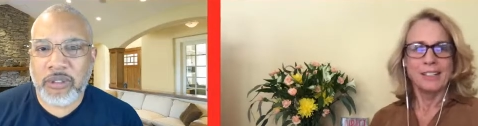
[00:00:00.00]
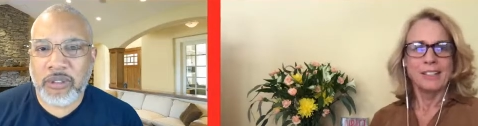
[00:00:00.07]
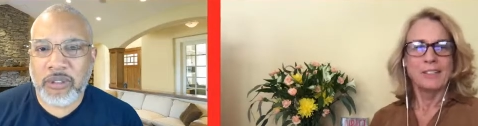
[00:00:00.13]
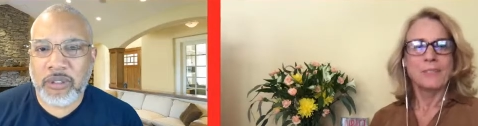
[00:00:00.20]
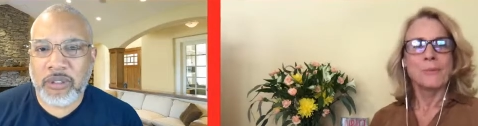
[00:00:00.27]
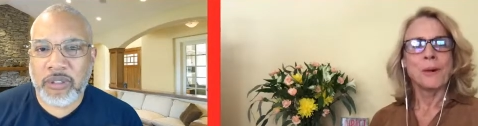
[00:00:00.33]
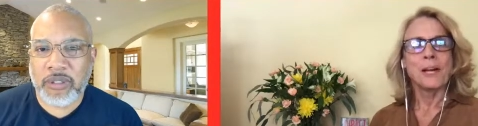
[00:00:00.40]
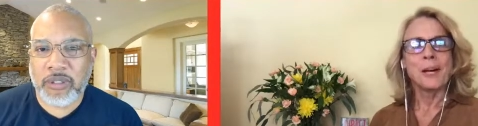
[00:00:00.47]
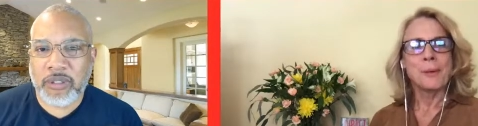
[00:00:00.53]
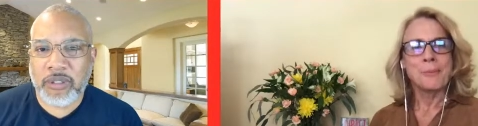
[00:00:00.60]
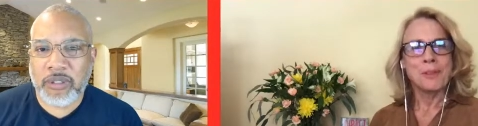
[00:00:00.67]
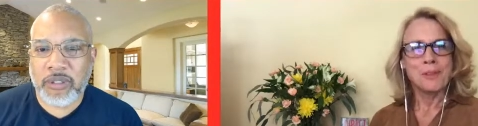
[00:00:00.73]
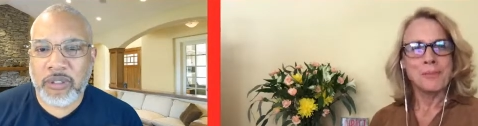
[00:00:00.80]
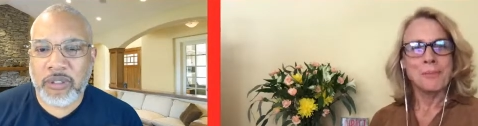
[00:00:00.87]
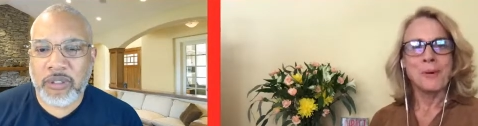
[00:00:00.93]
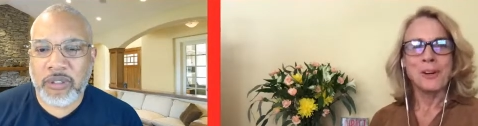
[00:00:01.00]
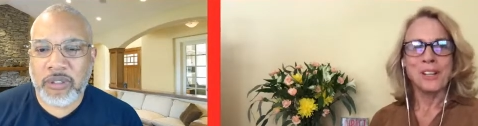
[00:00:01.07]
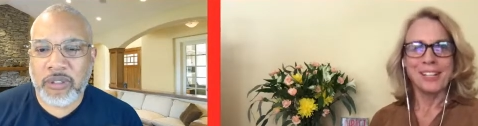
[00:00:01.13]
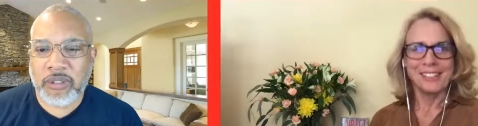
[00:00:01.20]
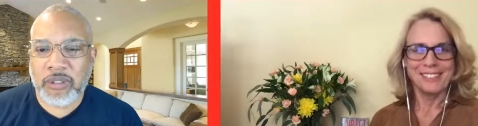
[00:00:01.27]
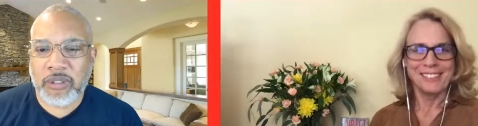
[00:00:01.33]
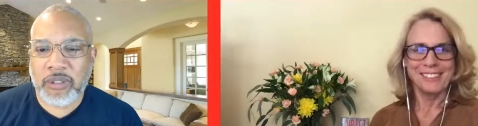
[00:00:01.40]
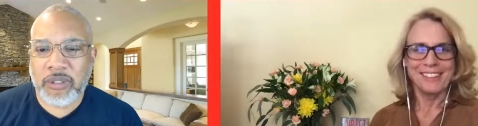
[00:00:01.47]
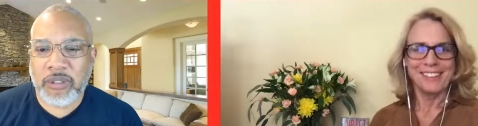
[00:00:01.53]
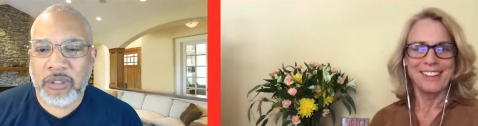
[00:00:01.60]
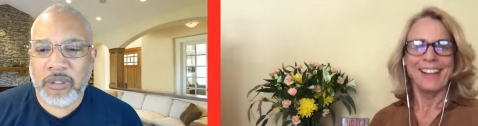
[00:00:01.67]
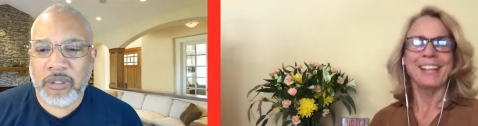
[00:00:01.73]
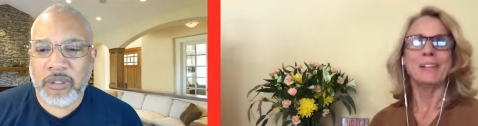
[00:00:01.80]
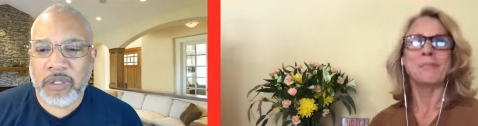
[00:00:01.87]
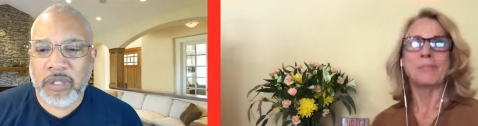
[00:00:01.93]
Speaker 1: to wake up in the morning
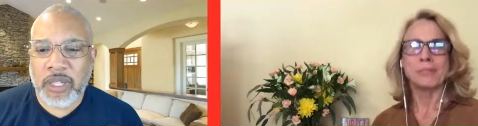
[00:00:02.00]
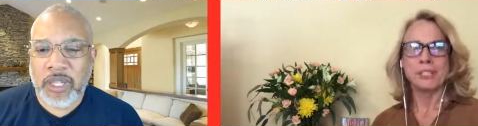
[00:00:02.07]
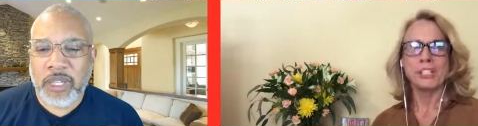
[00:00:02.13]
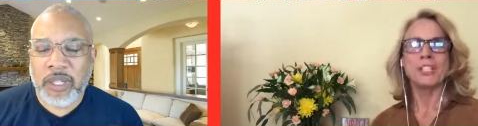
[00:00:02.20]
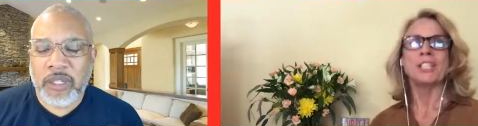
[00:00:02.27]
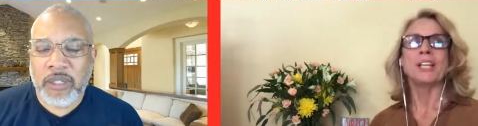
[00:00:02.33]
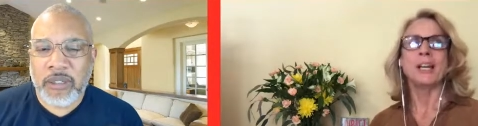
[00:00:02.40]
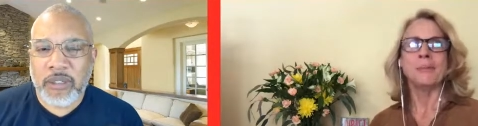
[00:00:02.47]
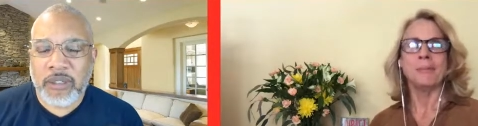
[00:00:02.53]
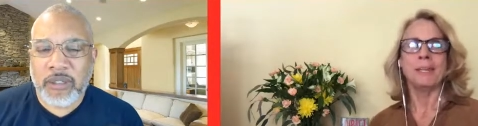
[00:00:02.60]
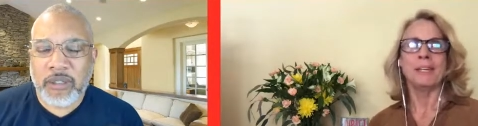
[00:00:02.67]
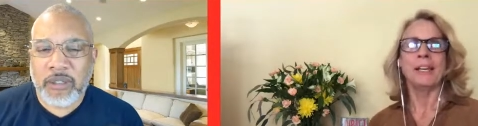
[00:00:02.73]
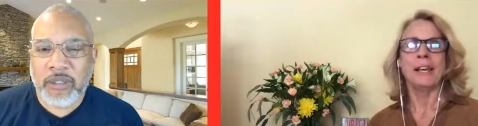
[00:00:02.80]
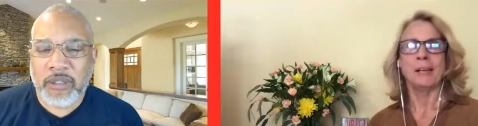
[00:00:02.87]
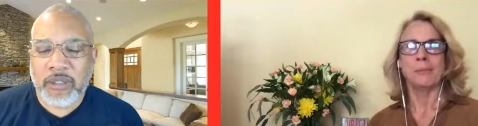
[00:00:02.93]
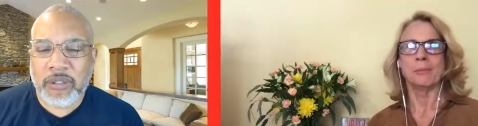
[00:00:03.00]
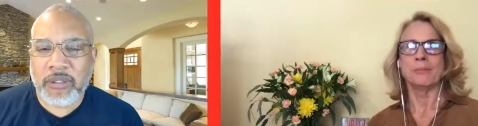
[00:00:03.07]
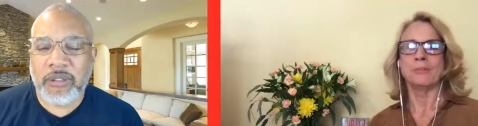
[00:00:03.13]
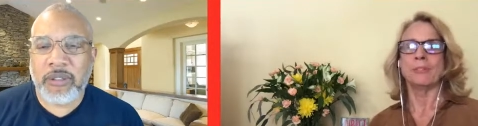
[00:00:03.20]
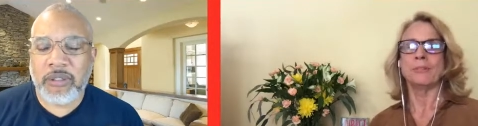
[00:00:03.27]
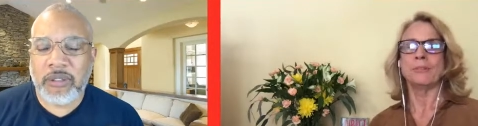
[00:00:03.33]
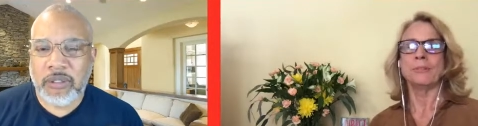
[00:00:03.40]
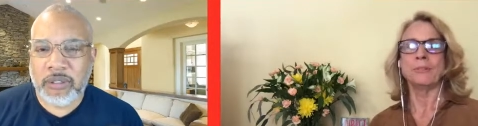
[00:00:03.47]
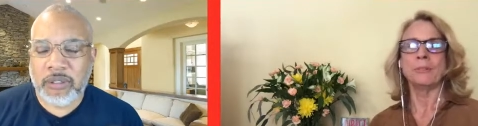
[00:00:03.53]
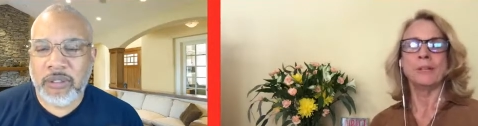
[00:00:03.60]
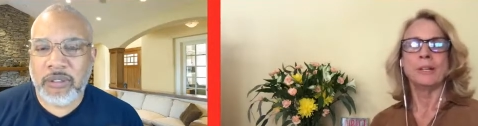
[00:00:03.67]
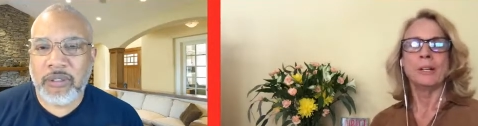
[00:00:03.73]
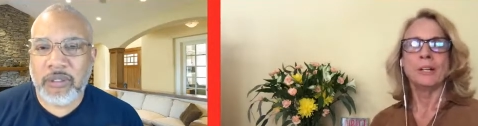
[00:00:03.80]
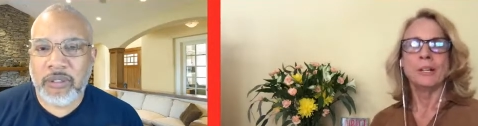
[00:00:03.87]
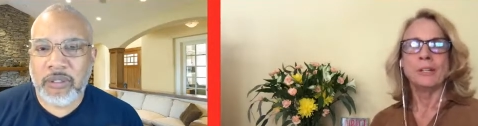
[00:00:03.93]
and appreciate being able to